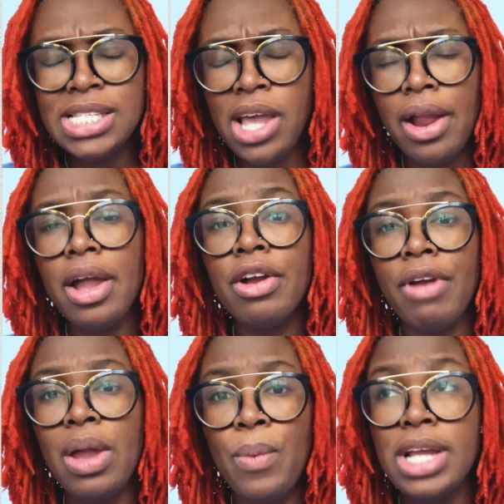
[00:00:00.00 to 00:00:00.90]
a
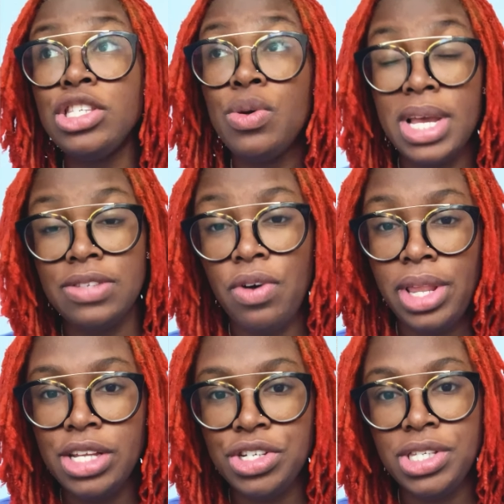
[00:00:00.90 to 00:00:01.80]
great way to
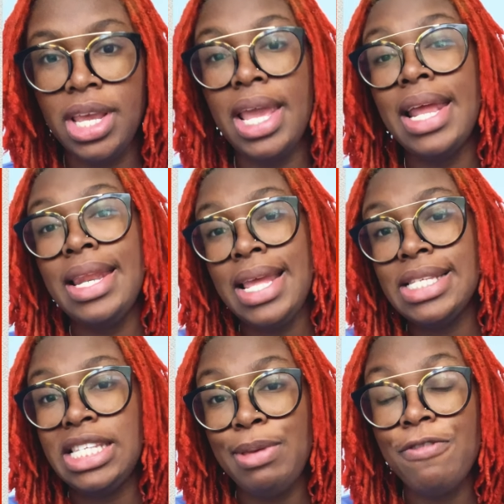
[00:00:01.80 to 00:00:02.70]
exfoliate your skin, it
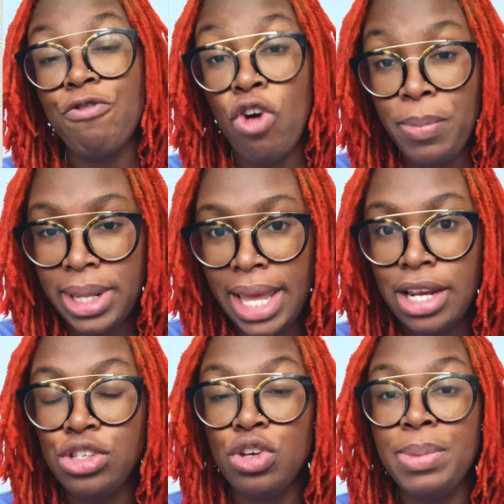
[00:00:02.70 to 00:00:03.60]
needs to be
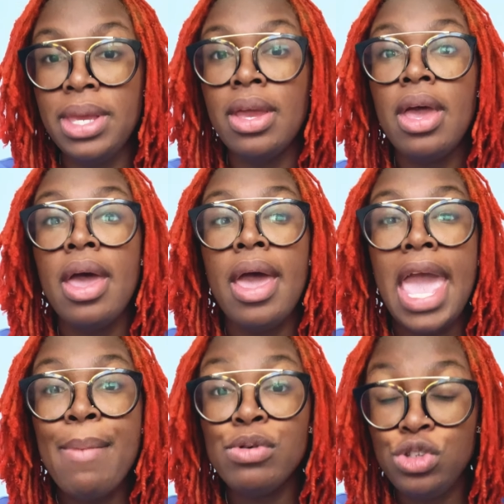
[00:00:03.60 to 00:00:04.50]
formulated to be
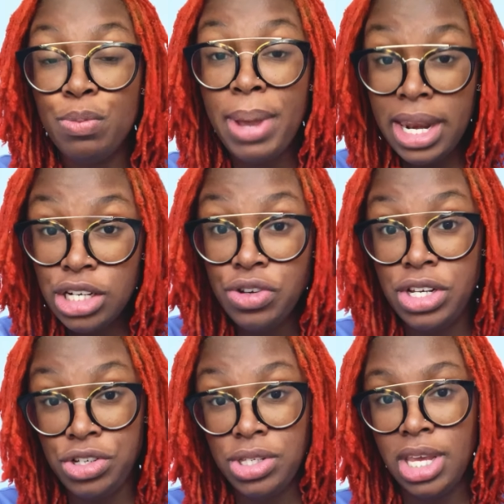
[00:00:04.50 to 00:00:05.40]
able to
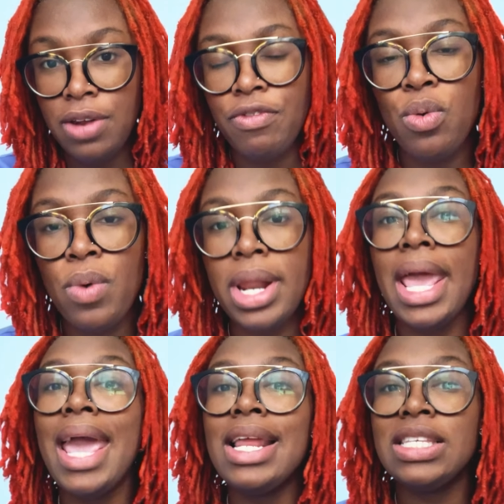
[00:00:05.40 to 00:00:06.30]
penetrate your skin for one
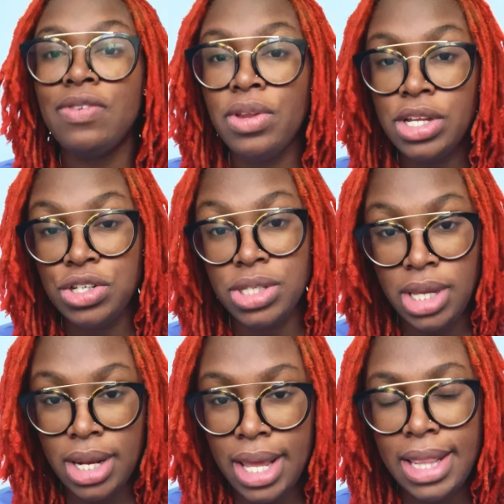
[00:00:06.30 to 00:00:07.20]
and exfoliate your
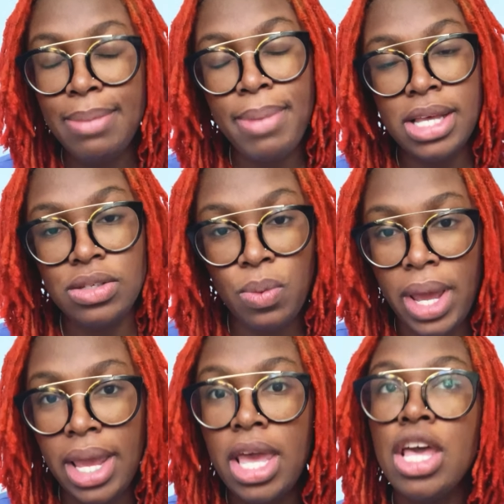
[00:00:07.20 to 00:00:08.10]
skin in the best
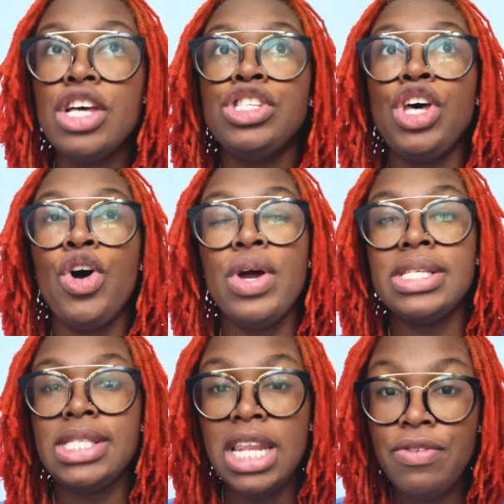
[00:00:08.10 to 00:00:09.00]
way. So
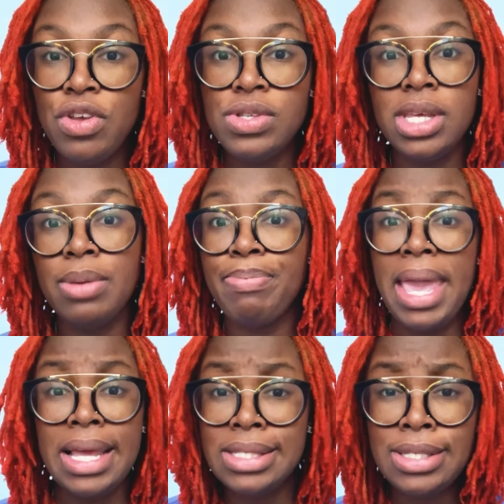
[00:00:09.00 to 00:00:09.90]
instead of using
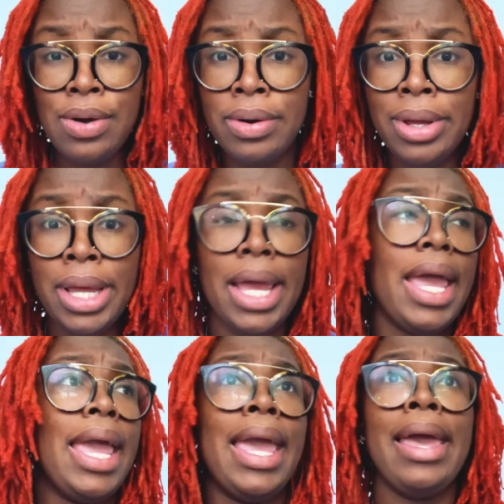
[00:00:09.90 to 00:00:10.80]
baking
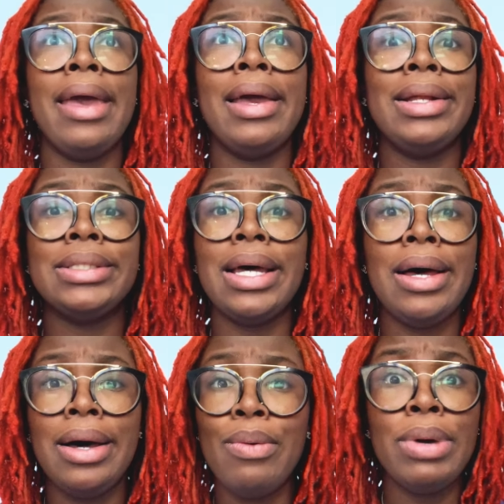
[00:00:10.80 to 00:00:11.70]
soda
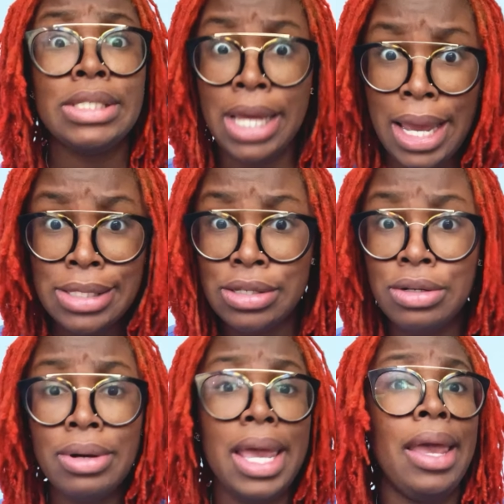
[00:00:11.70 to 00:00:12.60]
and witch
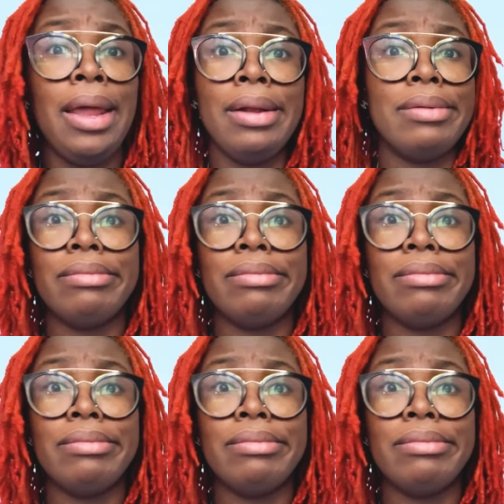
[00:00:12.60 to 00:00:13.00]
hazel and